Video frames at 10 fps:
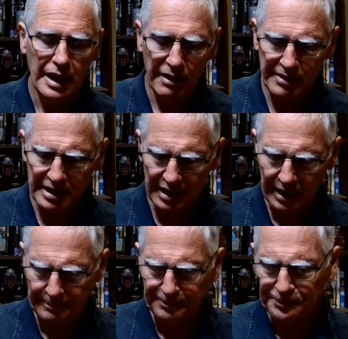Having said
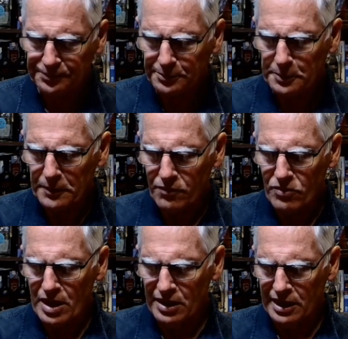that,
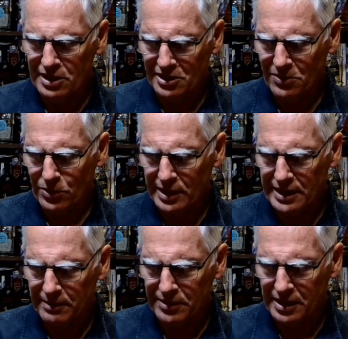there's lots of rights
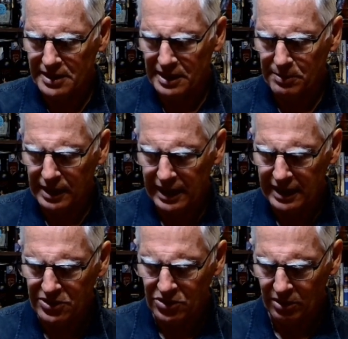up. This has been
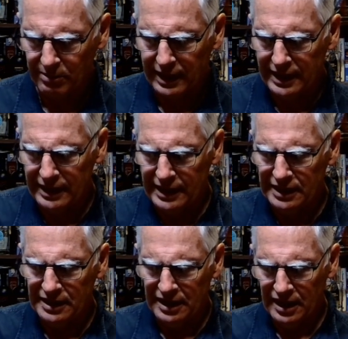aged, not made in.